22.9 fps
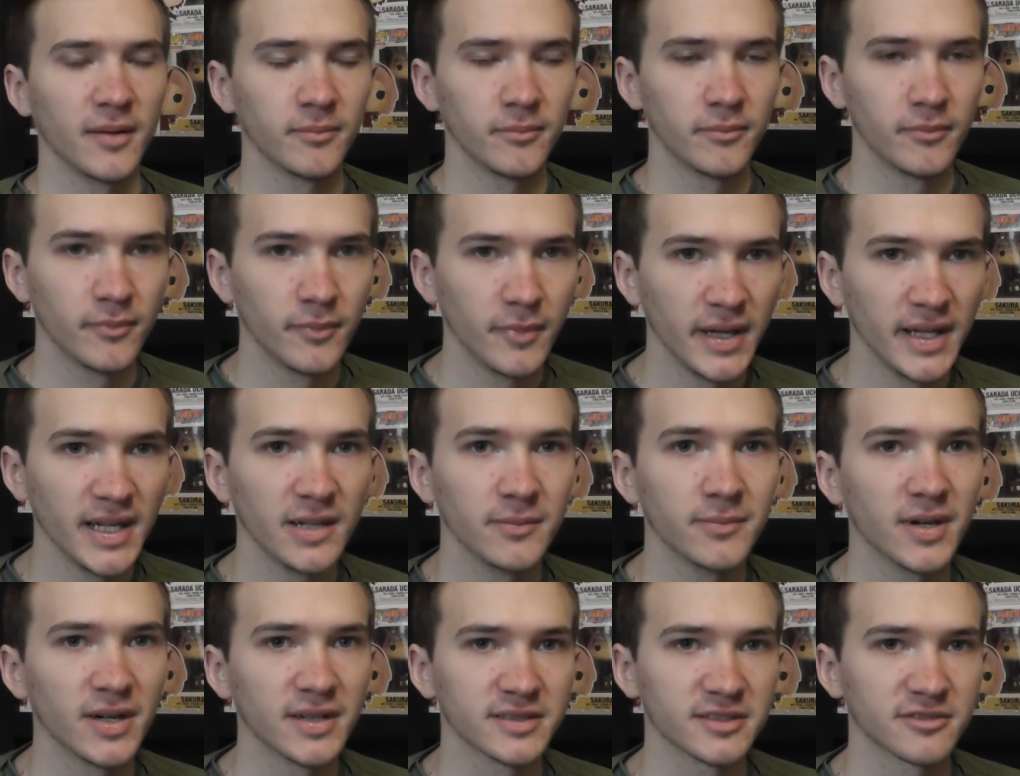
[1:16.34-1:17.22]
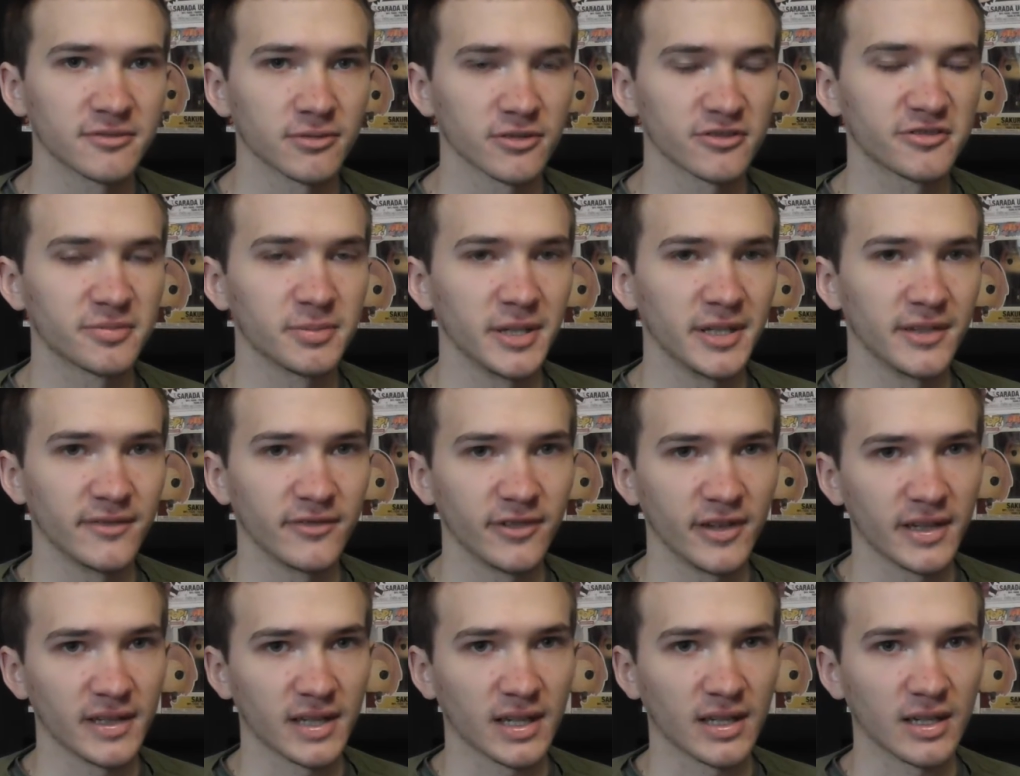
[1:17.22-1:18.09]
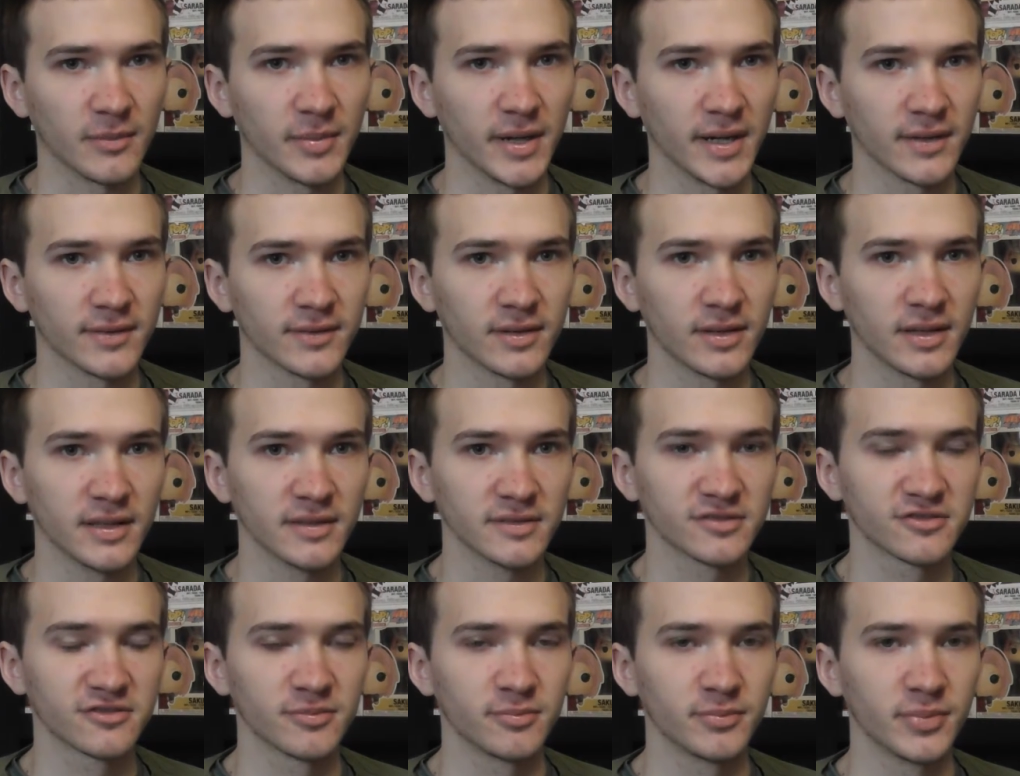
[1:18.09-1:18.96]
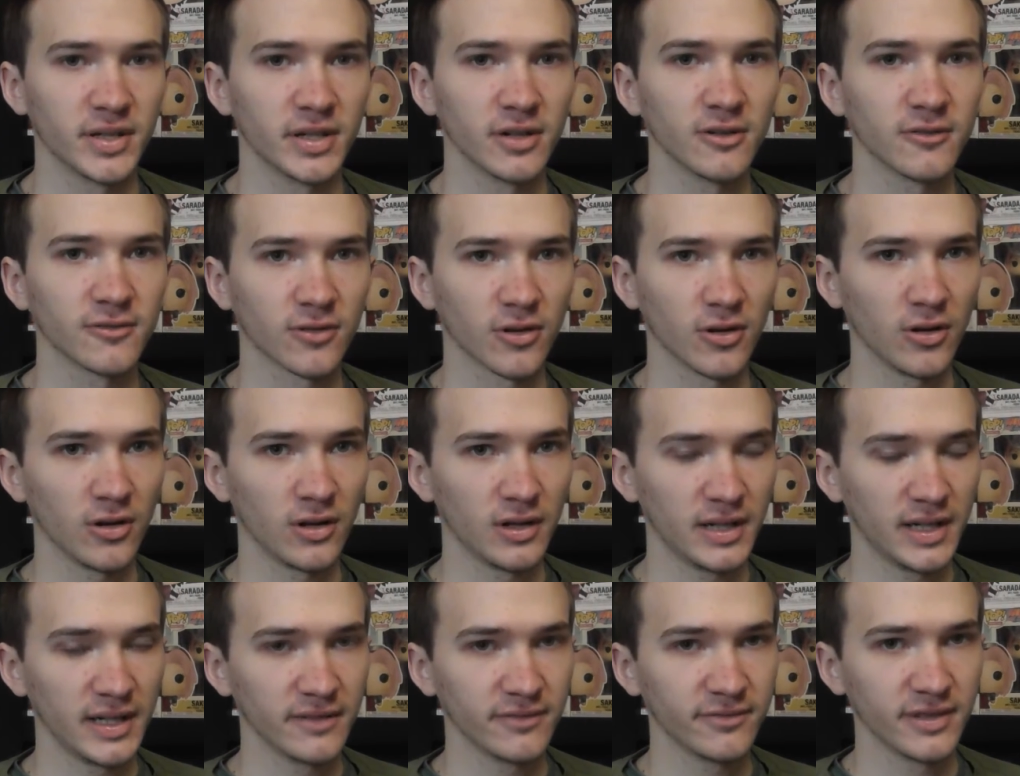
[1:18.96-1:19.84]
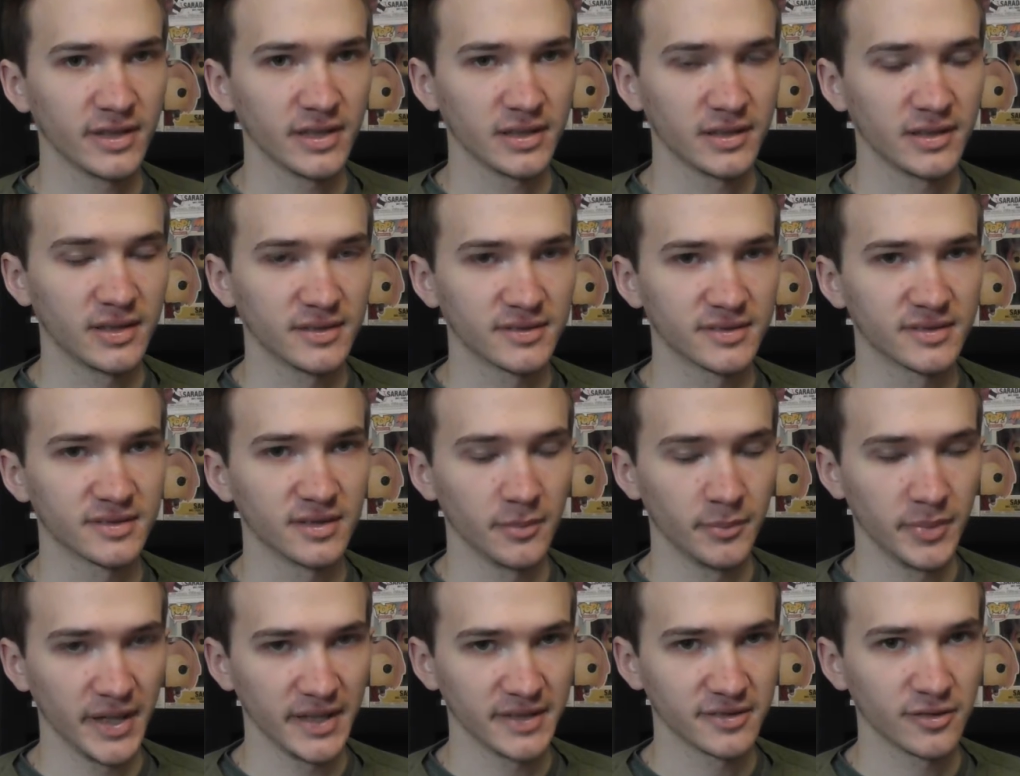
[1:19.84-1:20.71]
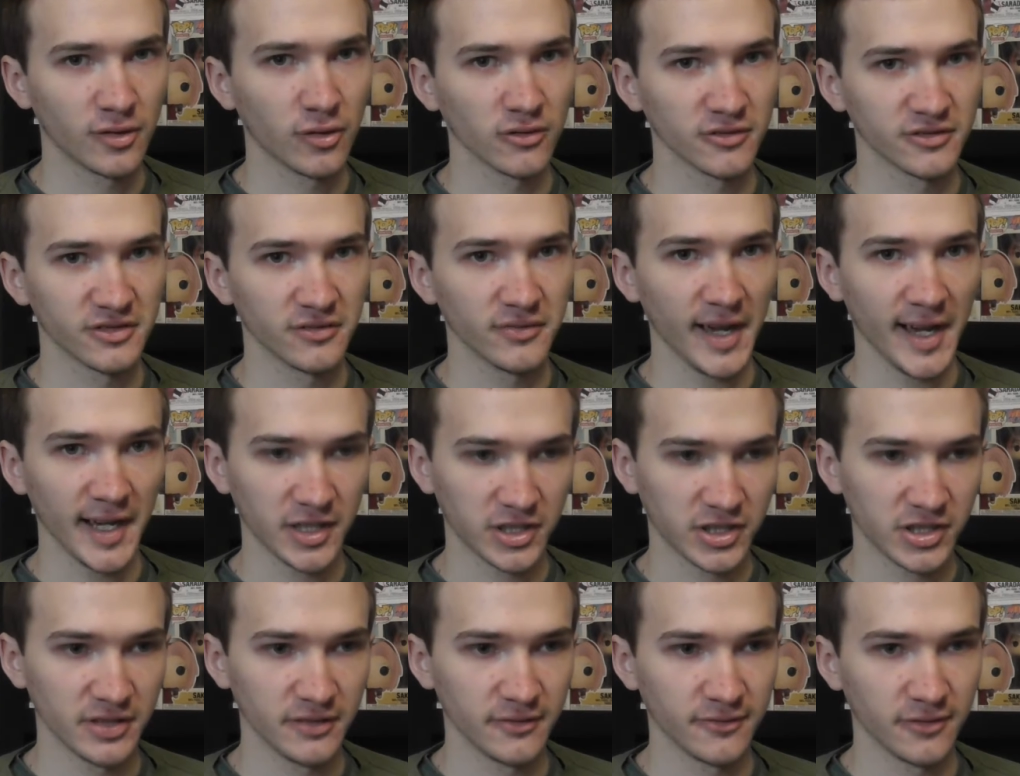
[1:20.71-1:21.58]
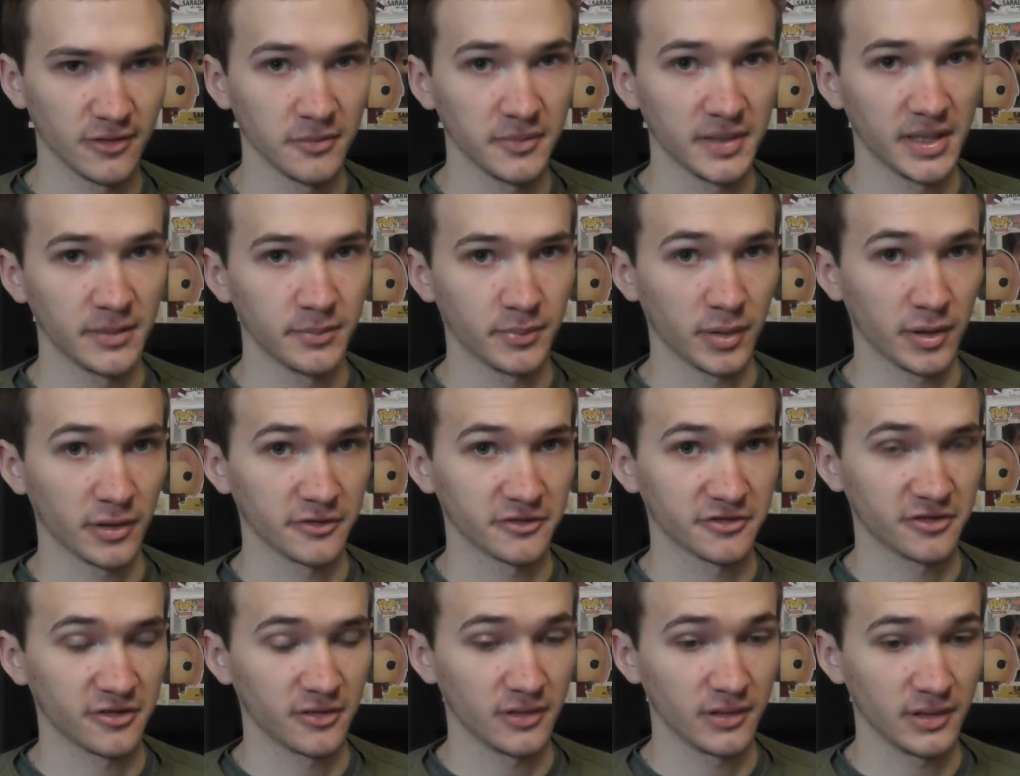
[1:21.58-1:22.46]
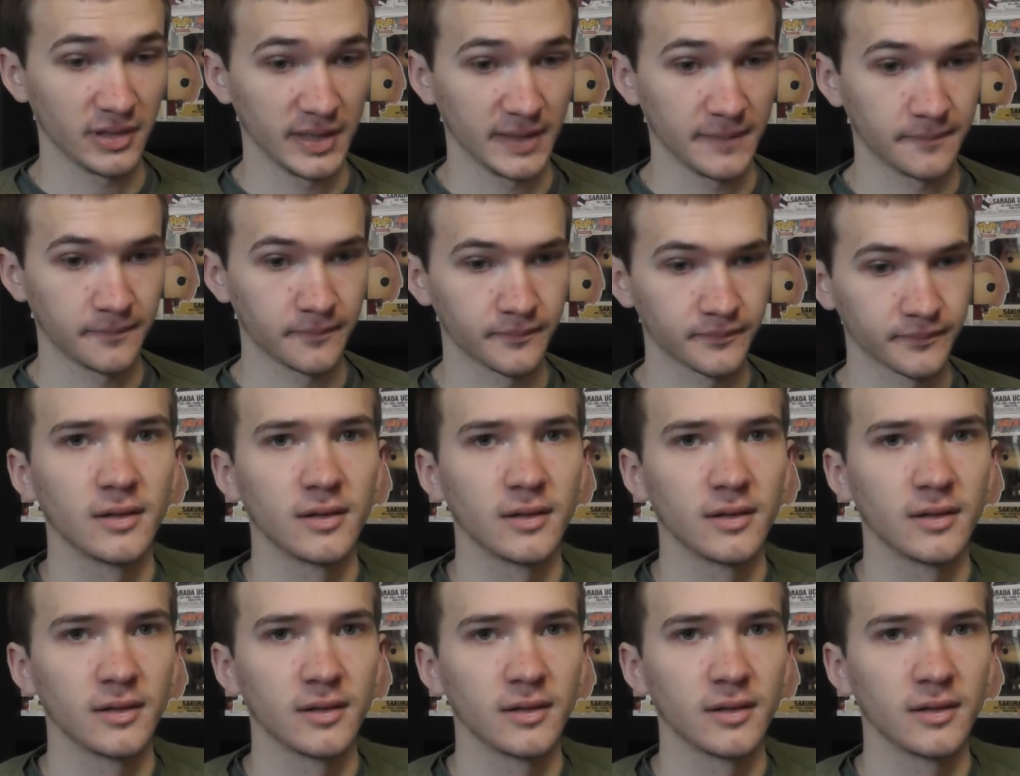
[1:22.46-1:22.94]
Many months were spent thinking about this, but overall, I think this is the best course of action for me personally.